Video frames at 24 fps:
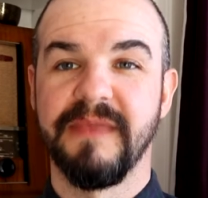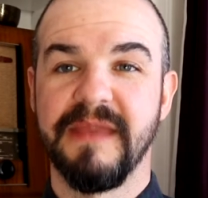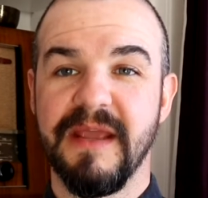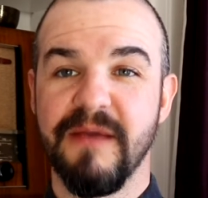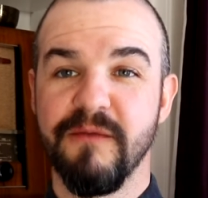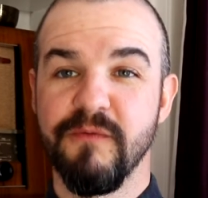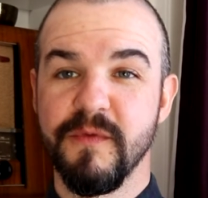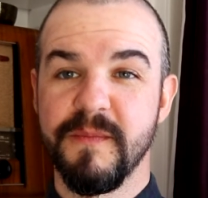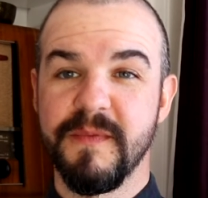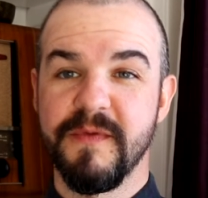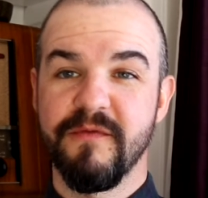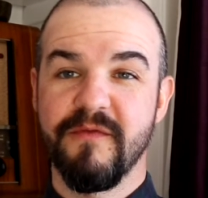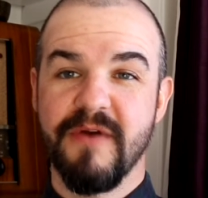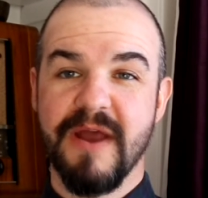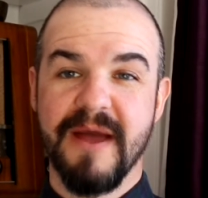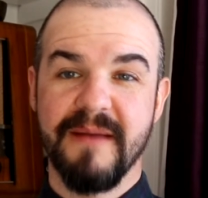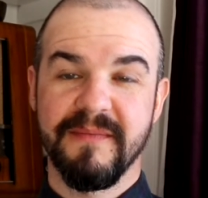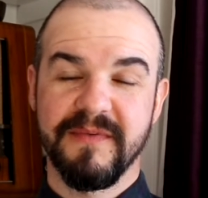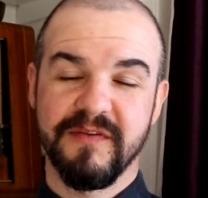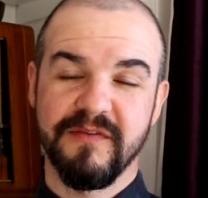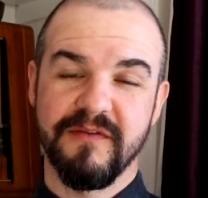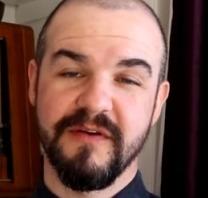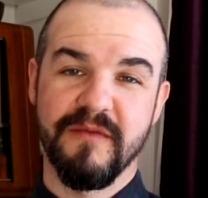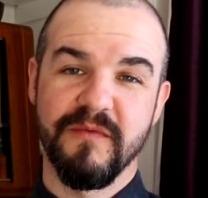It would be
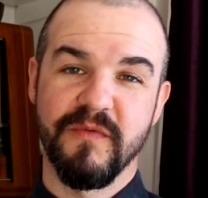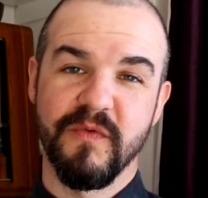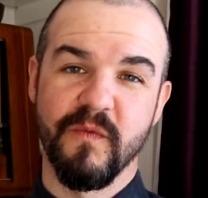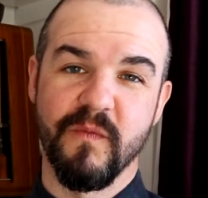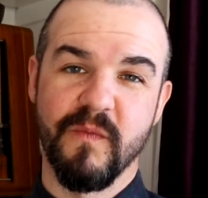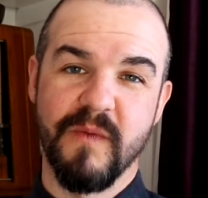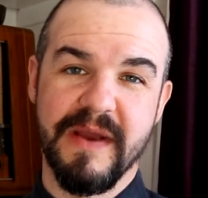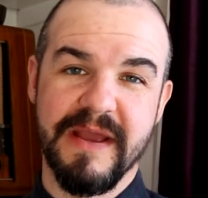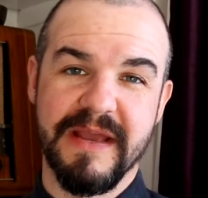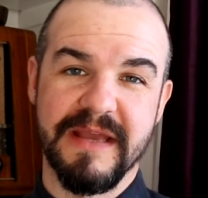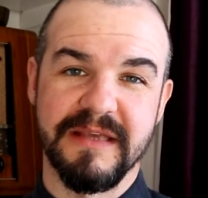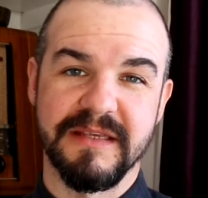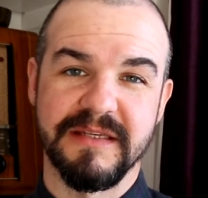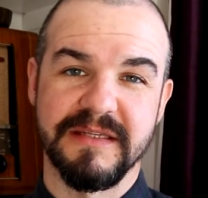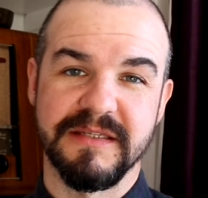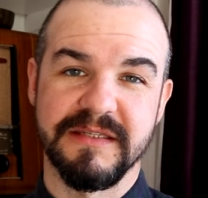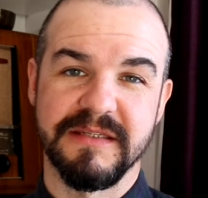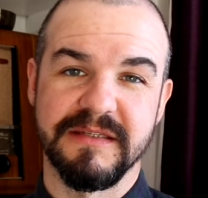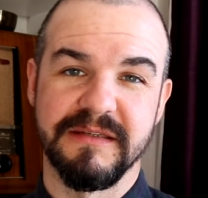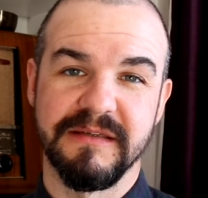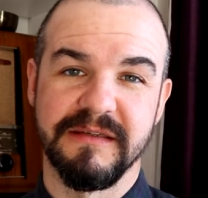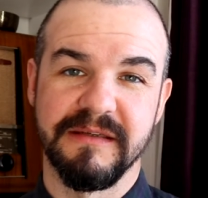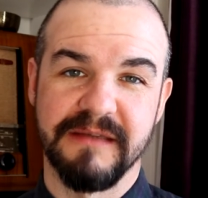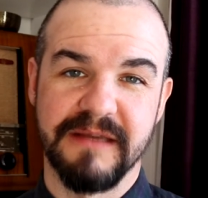wrapped around the
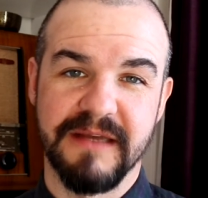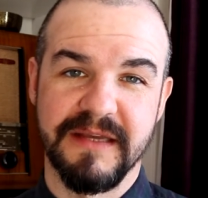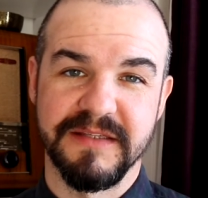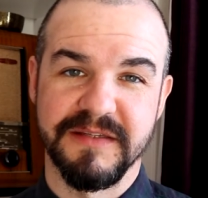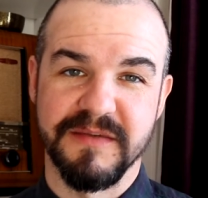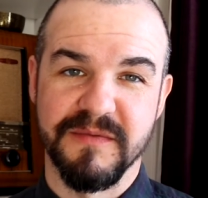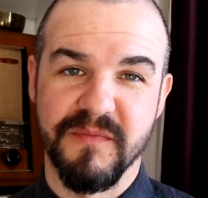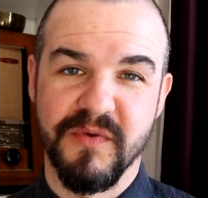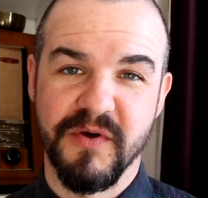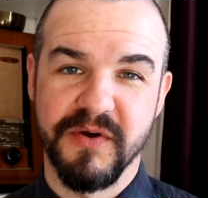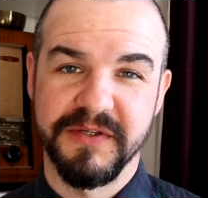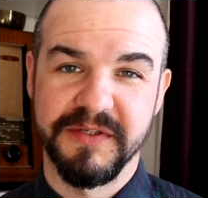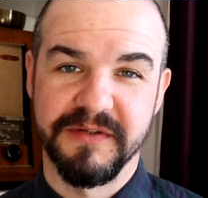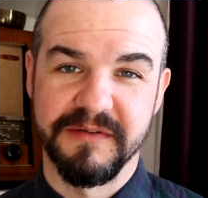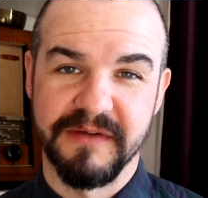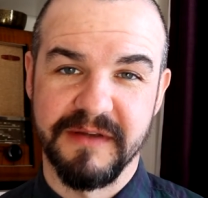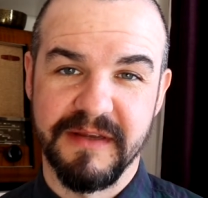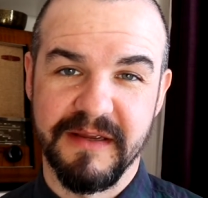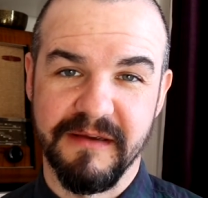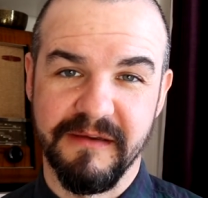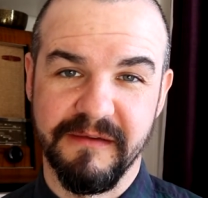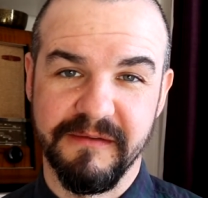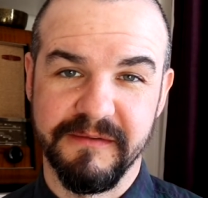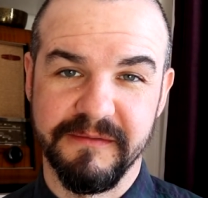waist, as a modern
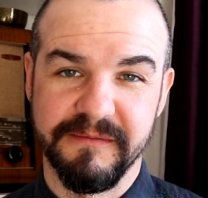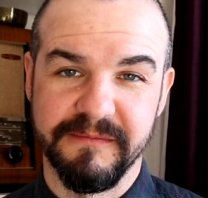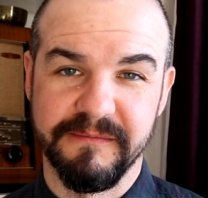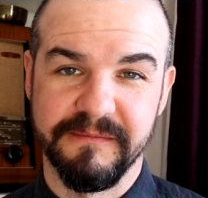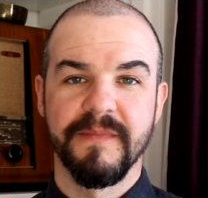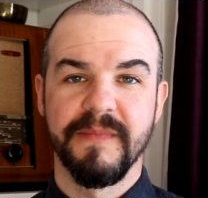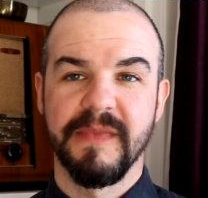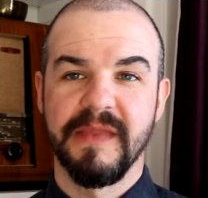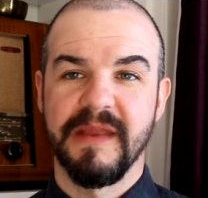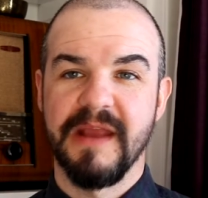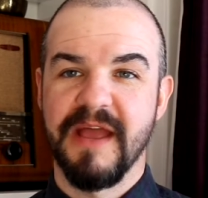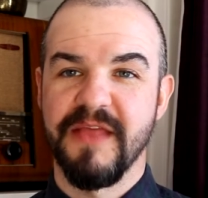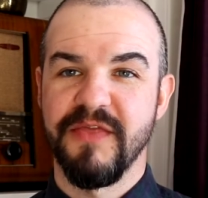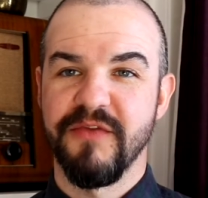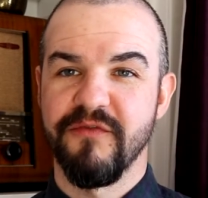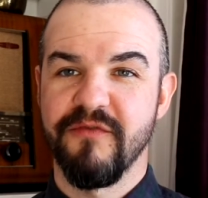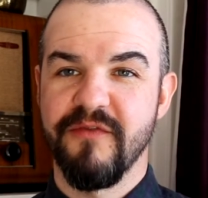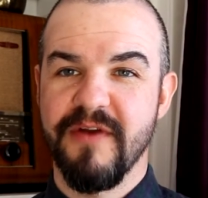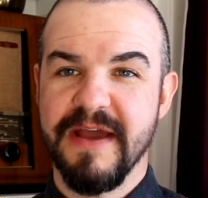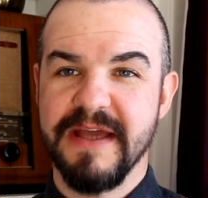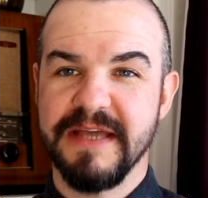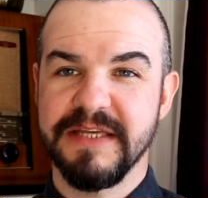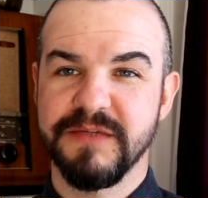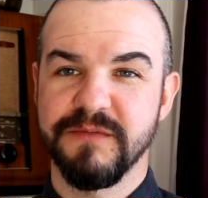kilt, and the
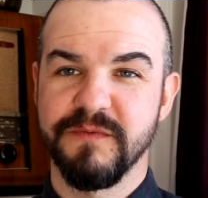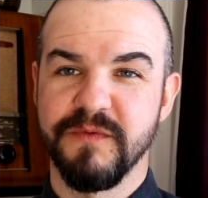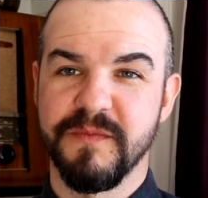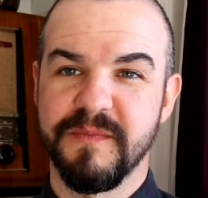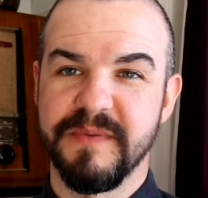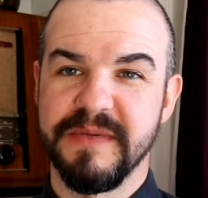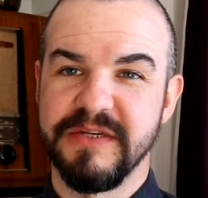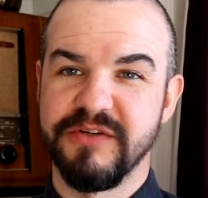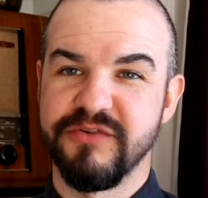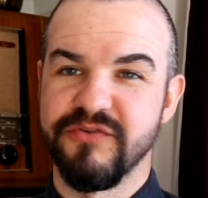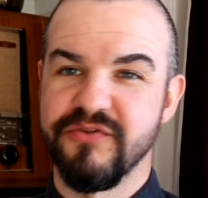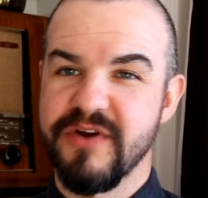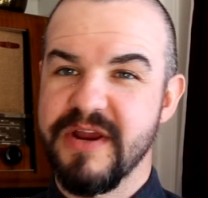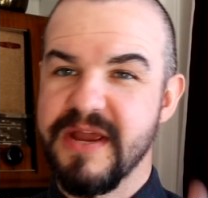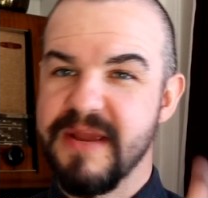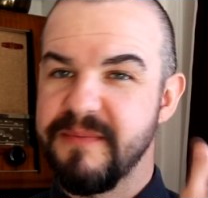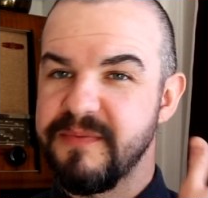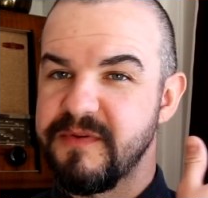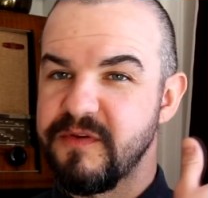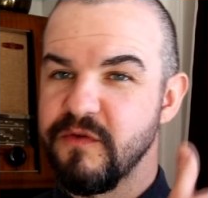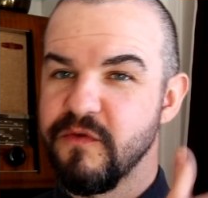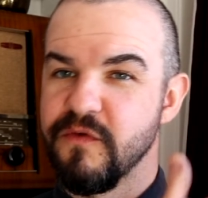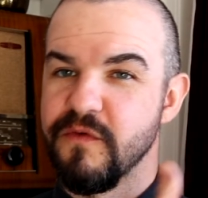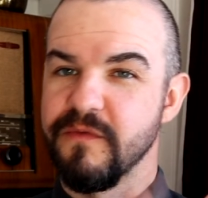rest would be
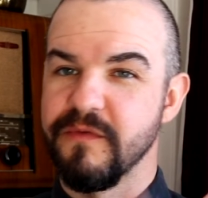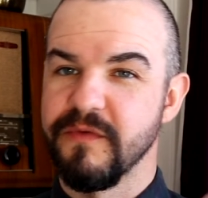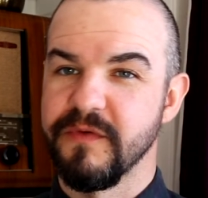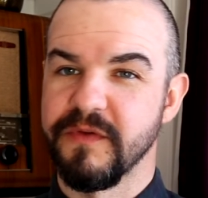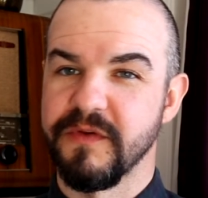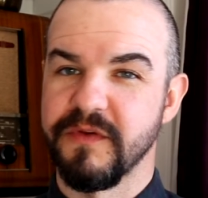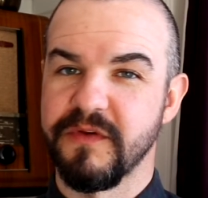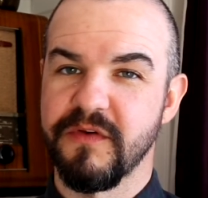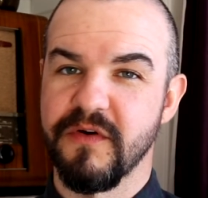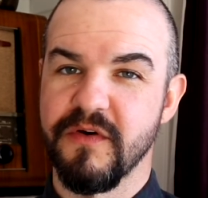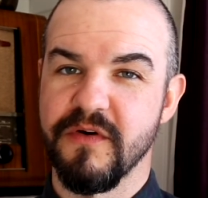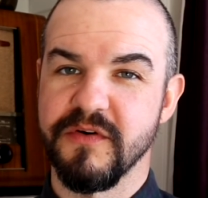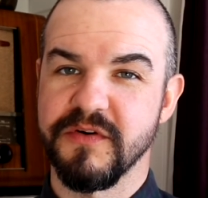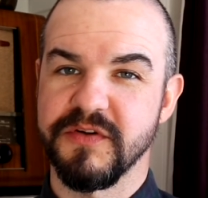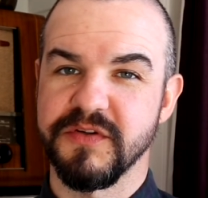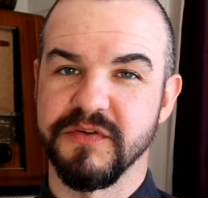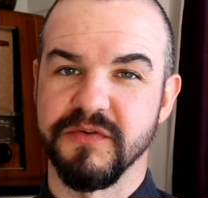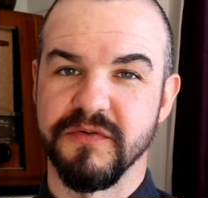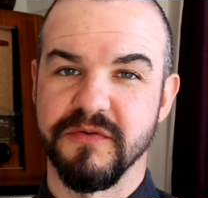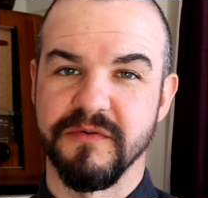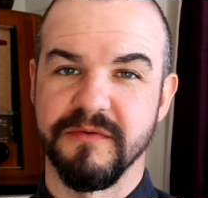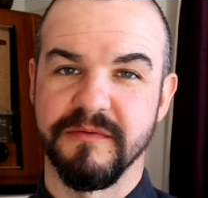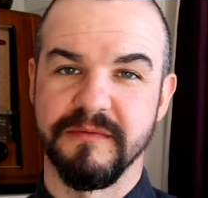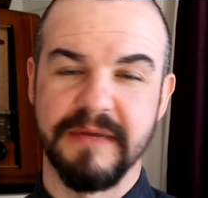draped over the
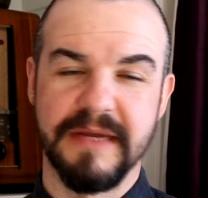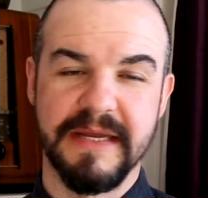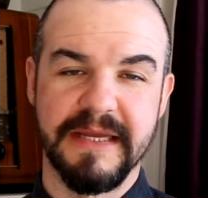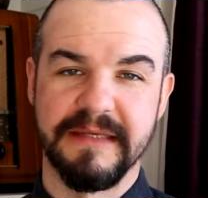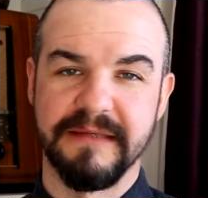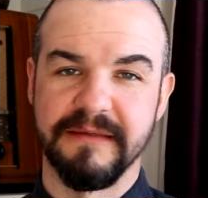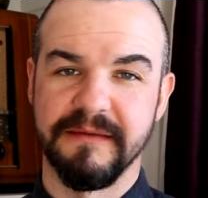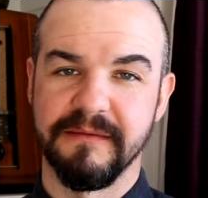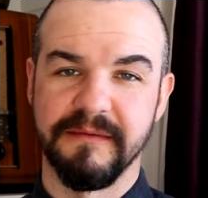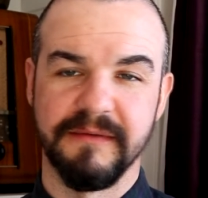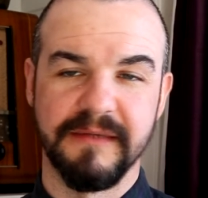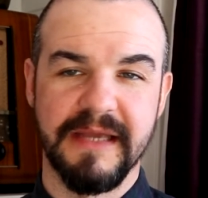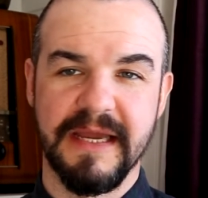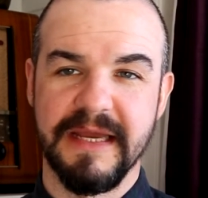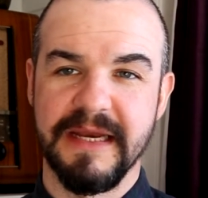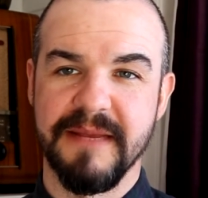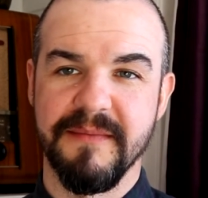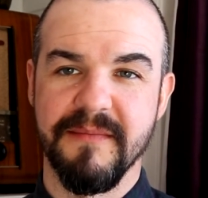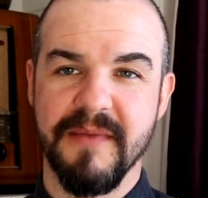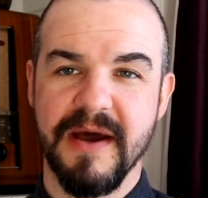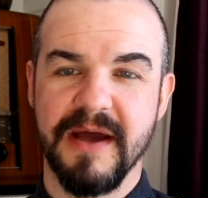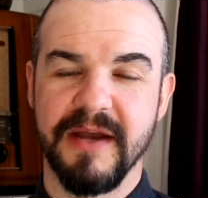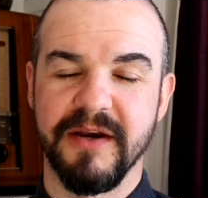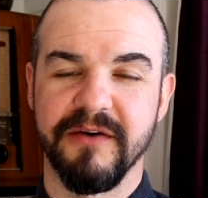torso in any
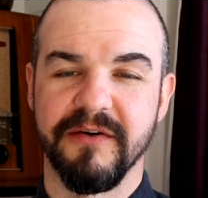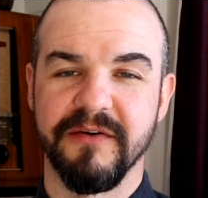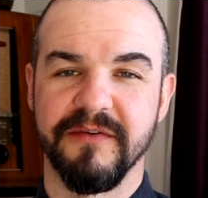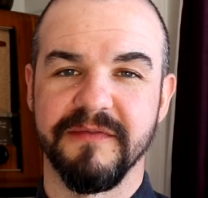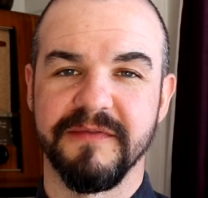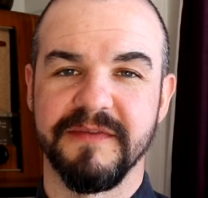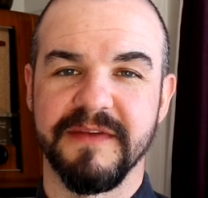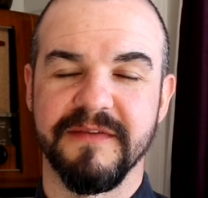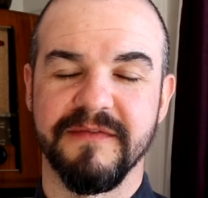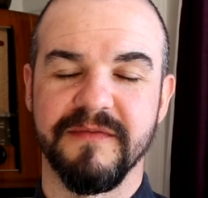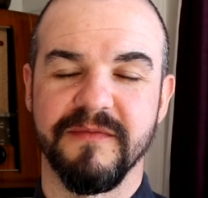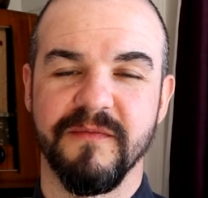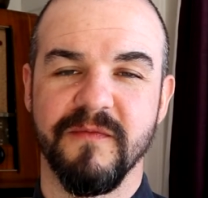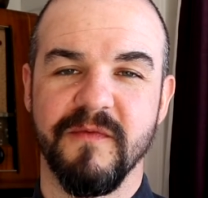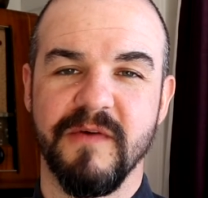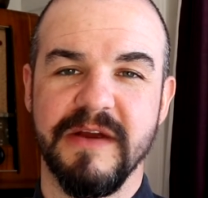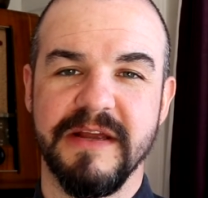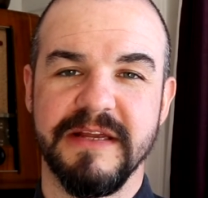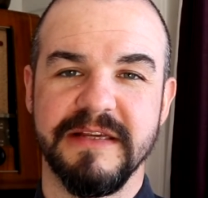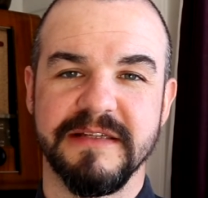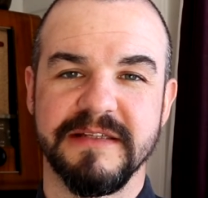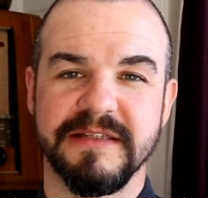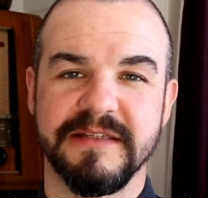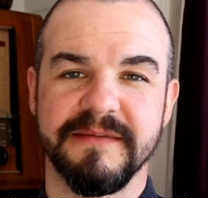manner of different
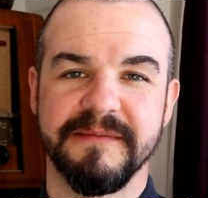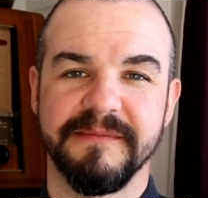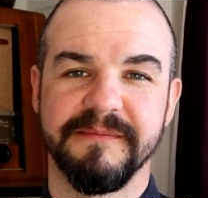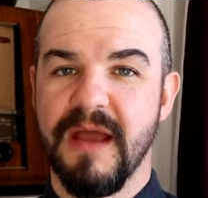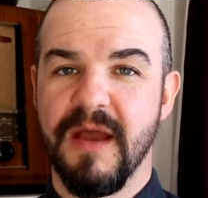ways.